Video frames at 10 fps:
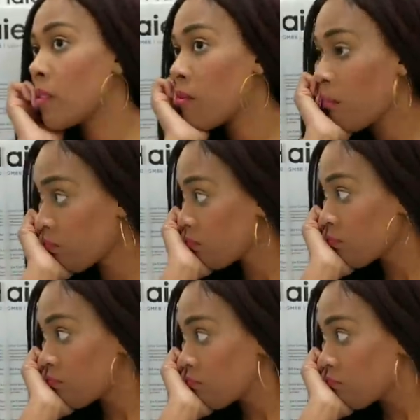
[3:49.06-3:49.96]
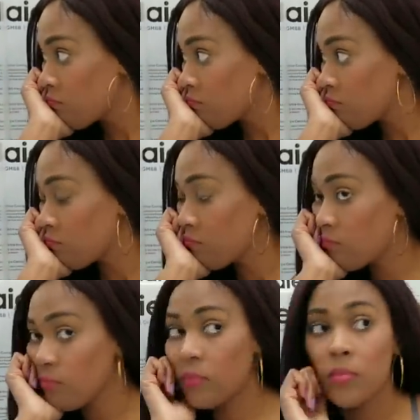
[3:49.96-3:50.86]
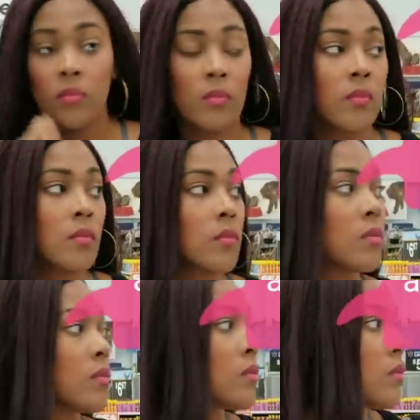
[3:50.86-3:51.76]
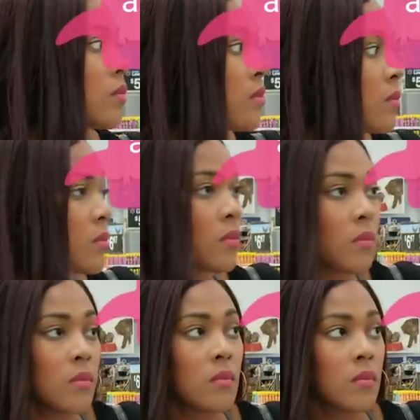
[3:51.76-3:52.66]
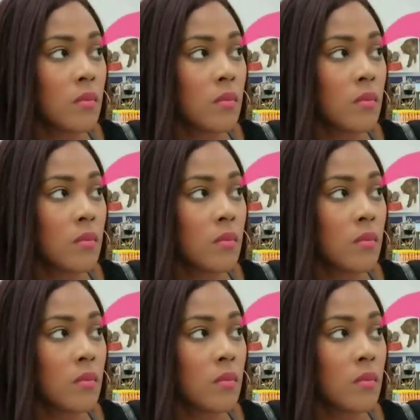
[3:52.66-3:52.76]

[no speech]